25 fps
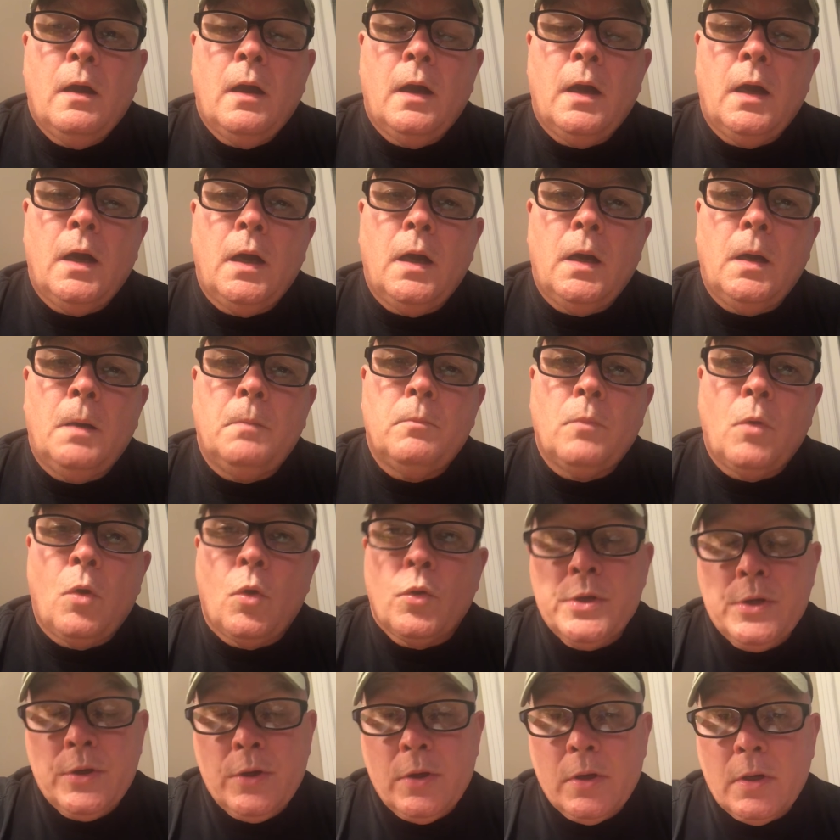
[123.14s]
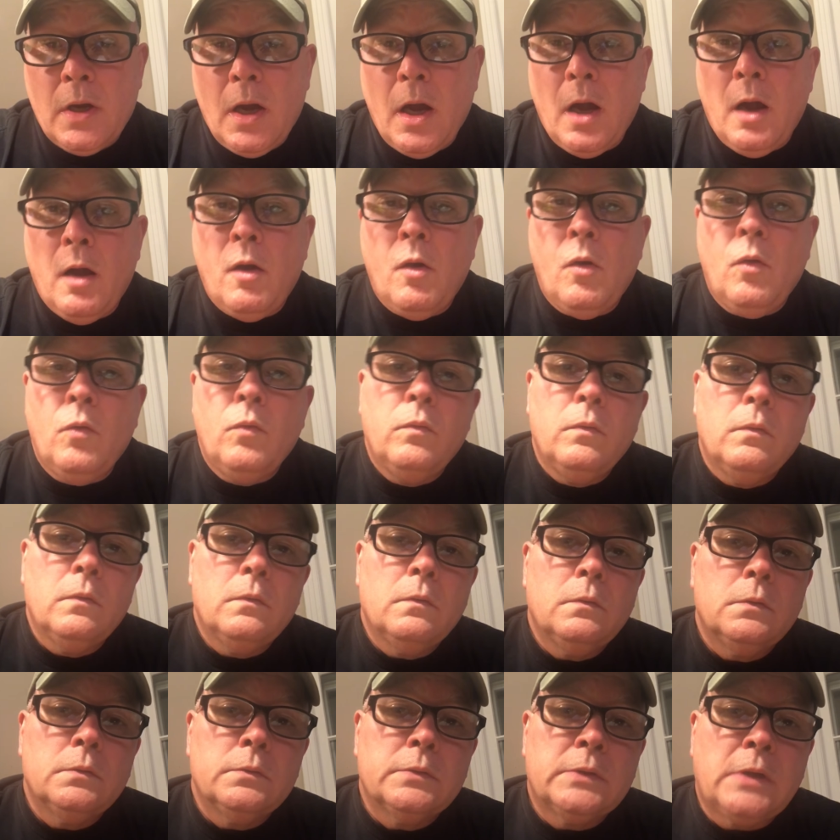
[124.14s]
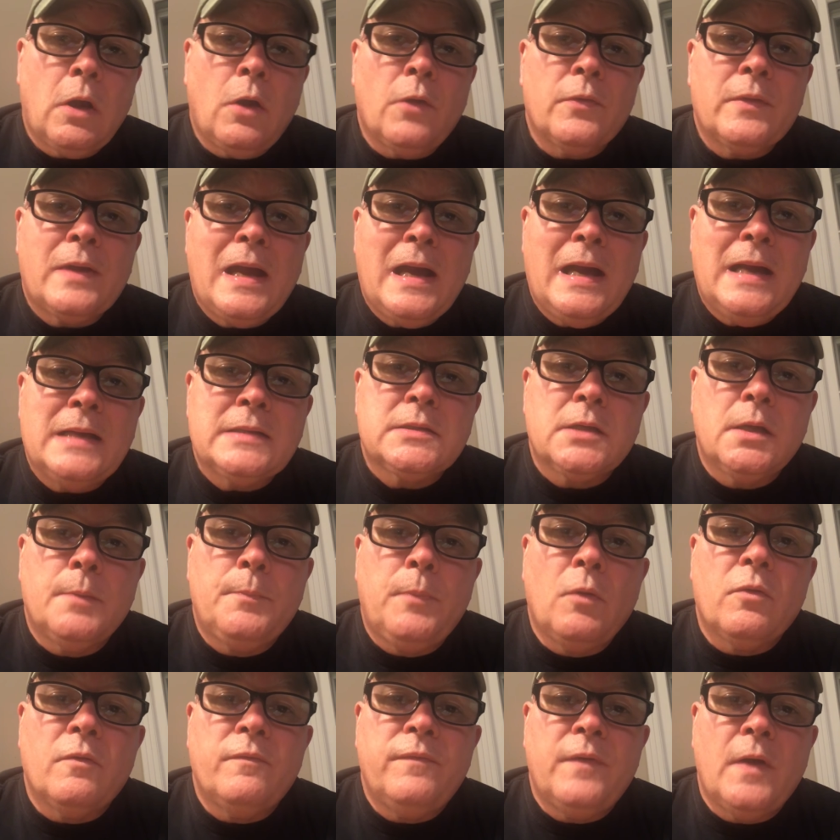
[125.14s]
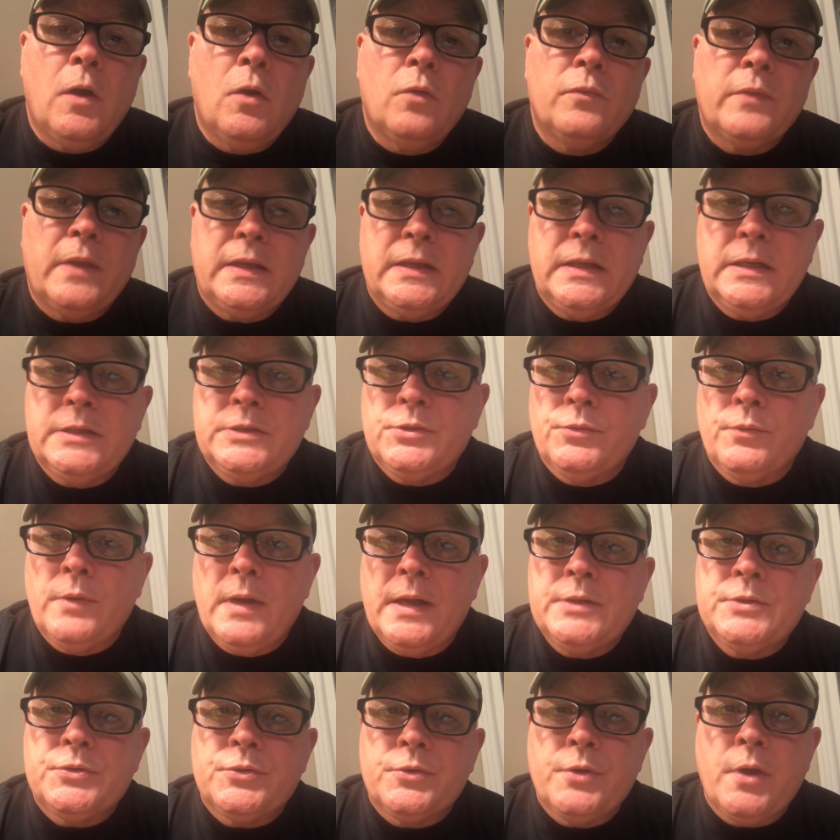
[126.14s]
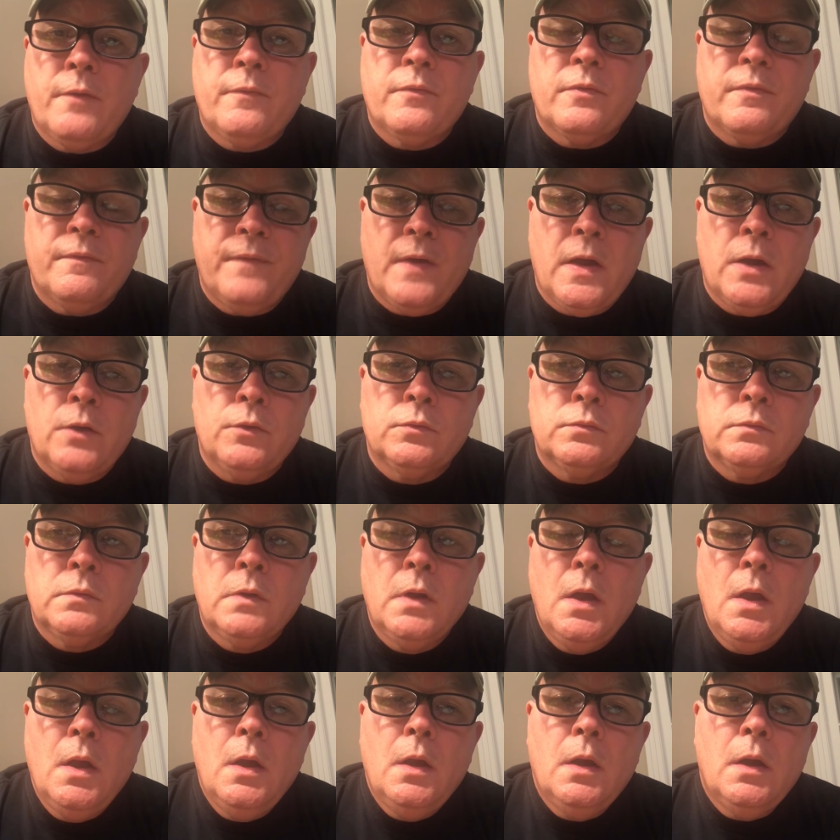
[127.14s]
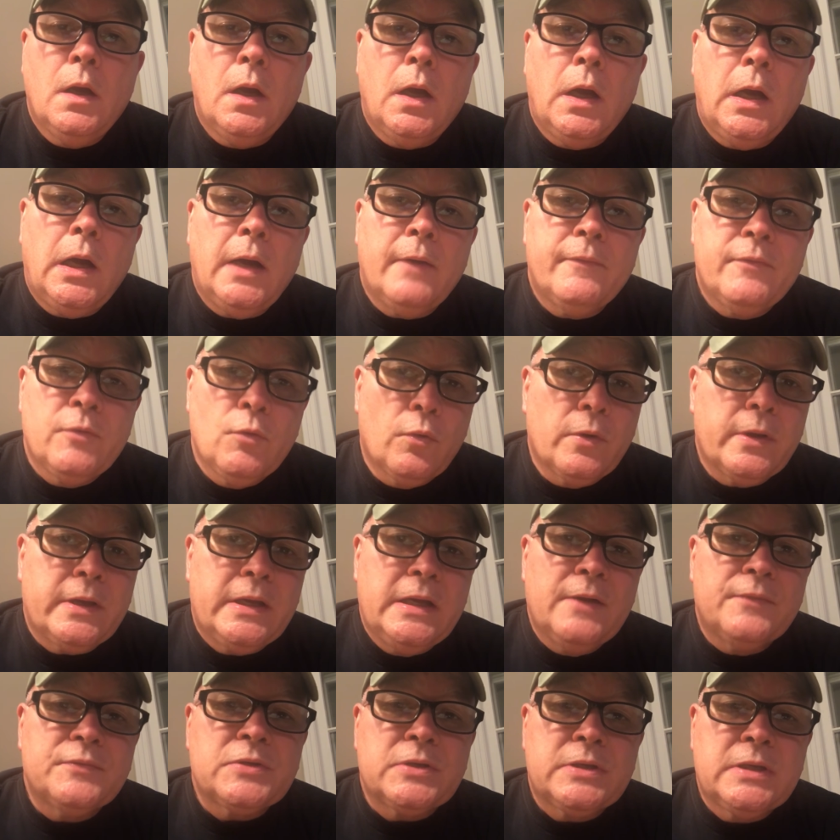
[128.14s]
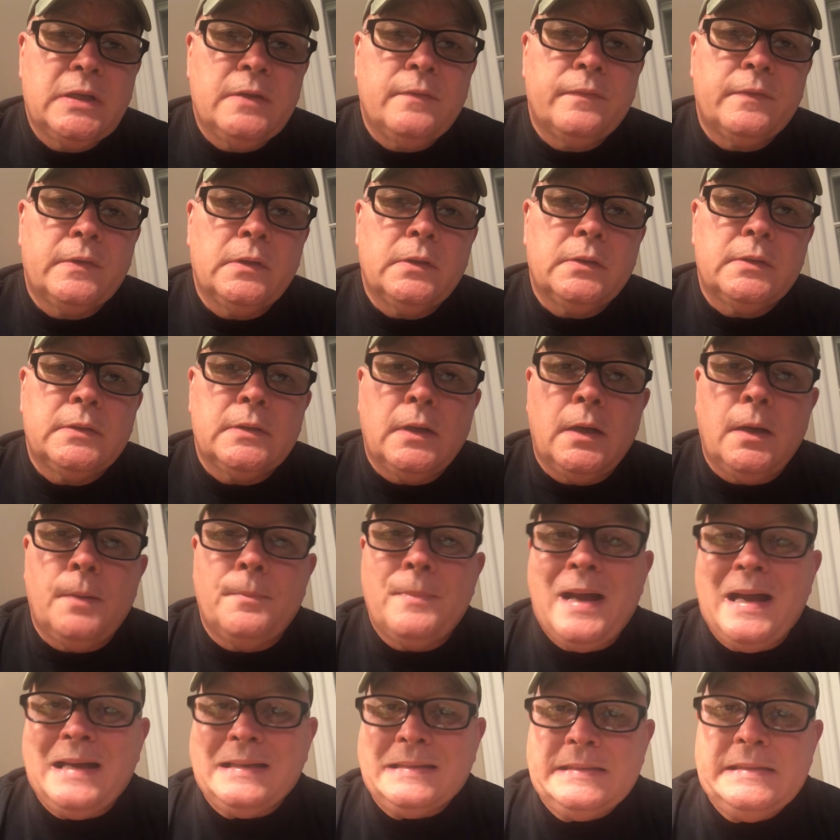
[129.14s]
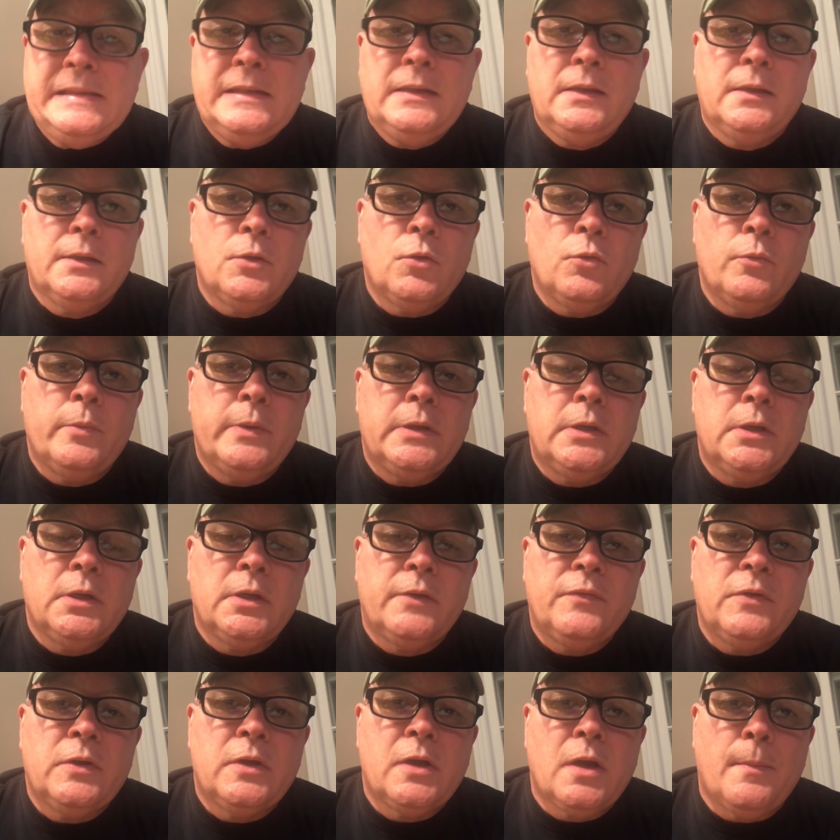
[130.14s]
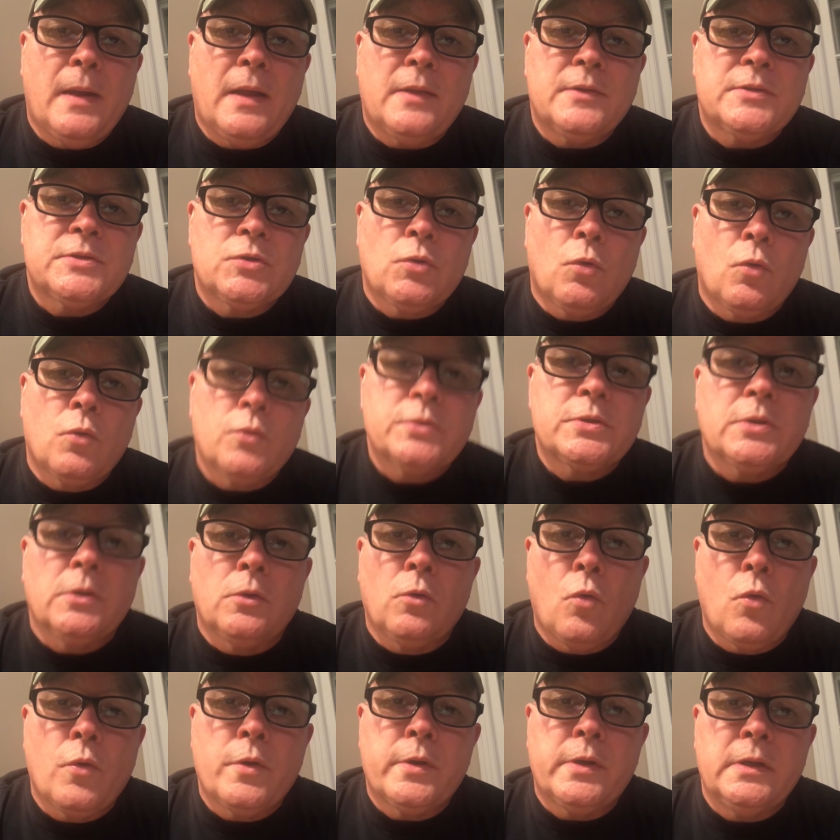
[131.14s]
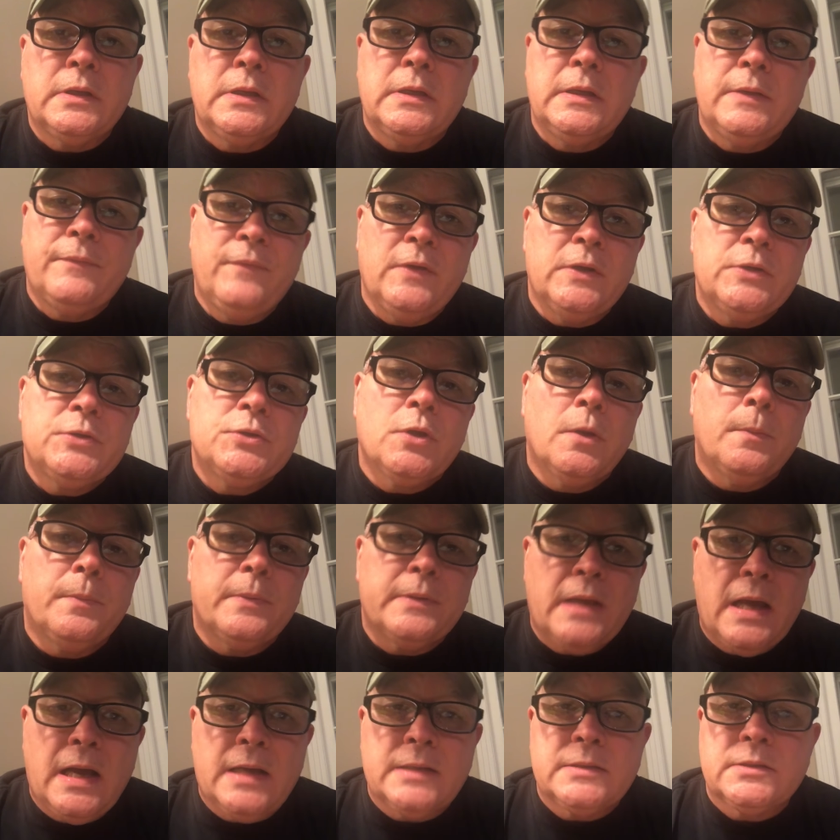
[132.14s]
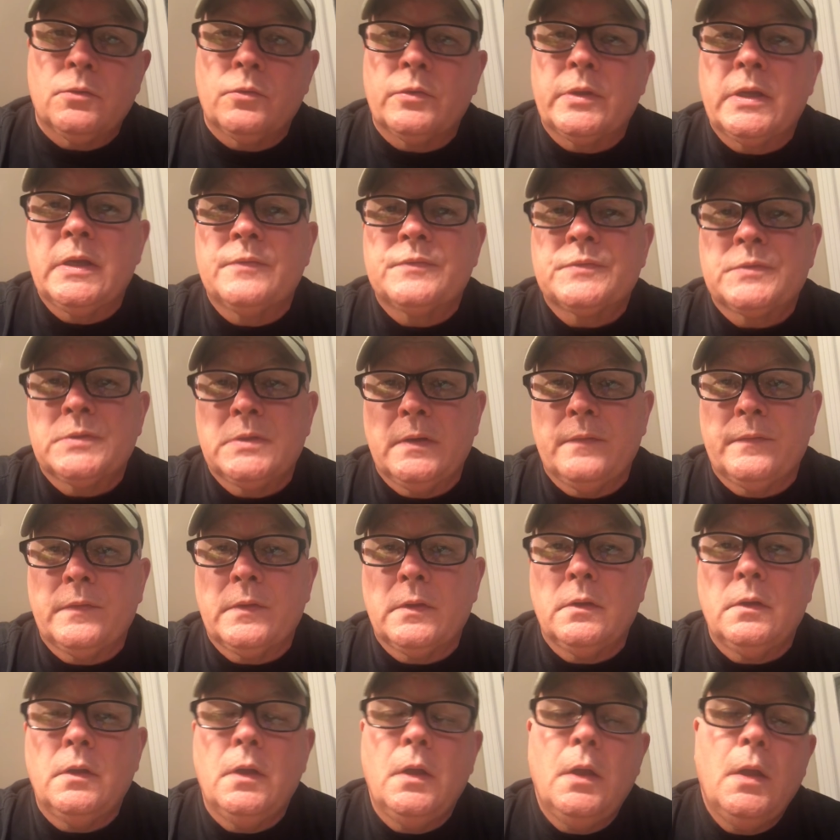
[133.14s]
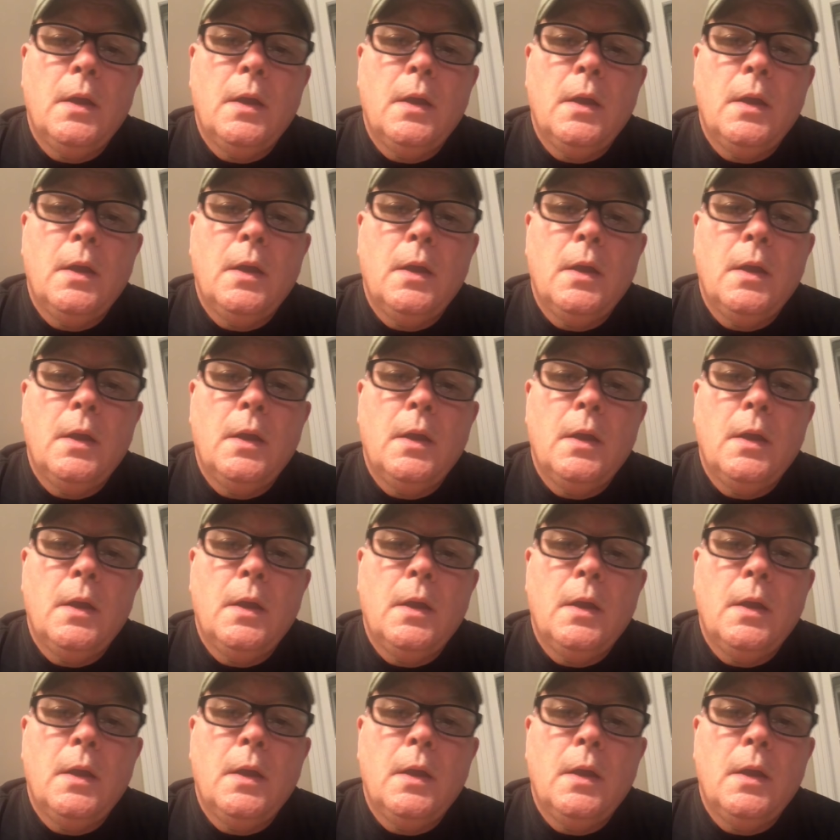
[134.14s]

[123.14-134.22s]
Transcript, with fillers: Um, or you can call, call the guys up on the phone. They can get you registered over the phone. Uh, if you want a gift certificate, um, ideally it would be good if you come by the store so Lori could fix you up a nice little gift certificate.